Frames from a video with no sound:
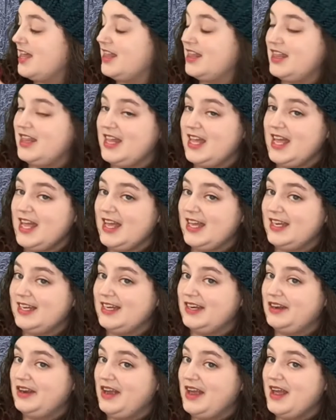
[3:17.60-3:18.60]
Then
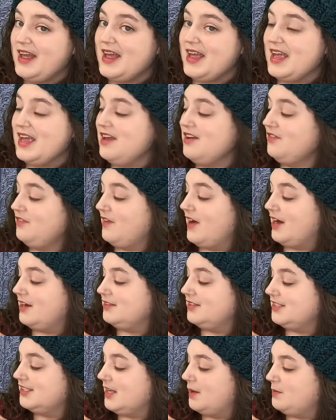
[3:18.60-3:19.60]
he found
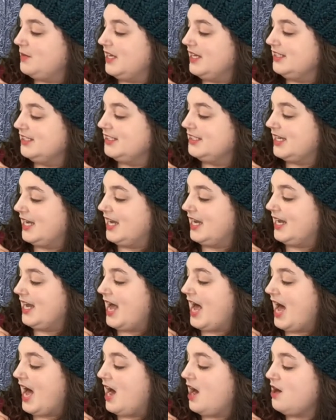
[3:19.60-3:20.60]
something sticking
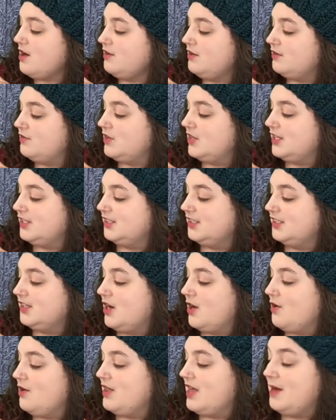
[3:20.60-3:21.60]
out of the
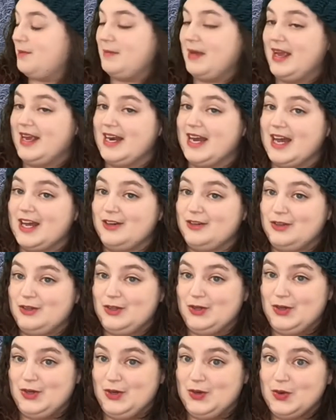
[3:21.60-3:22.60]
snow that made a
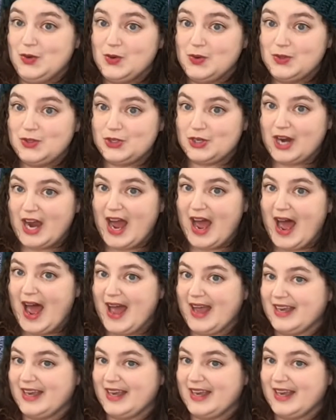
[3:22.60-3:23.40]
new track.